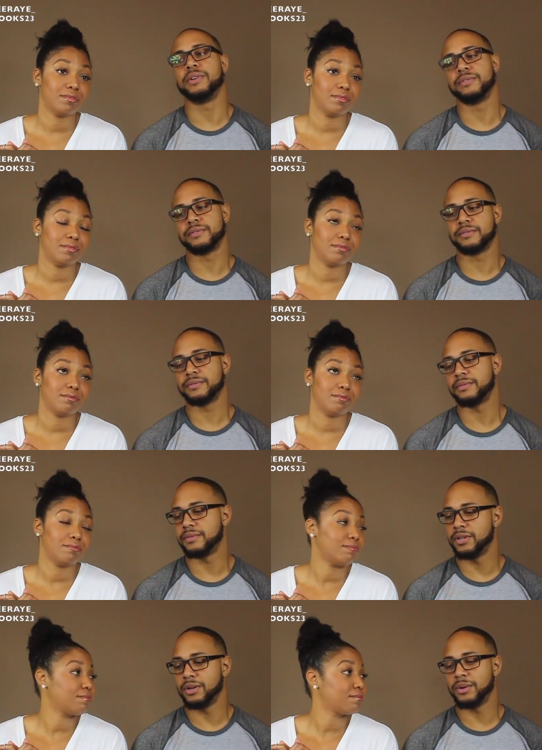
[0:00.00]

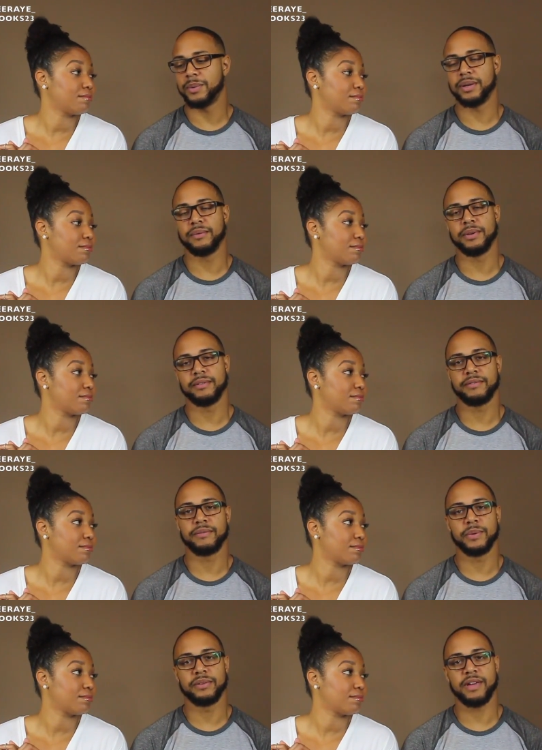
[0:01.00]
Speaker 1: if, you know,
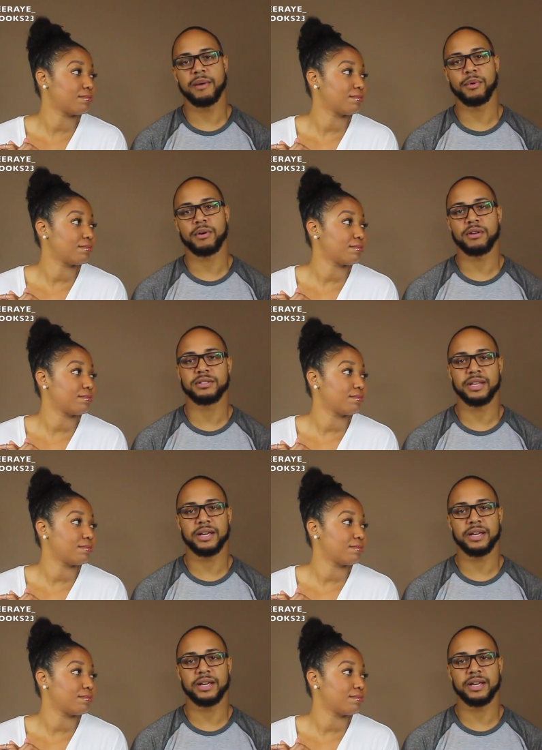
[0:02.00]
we came across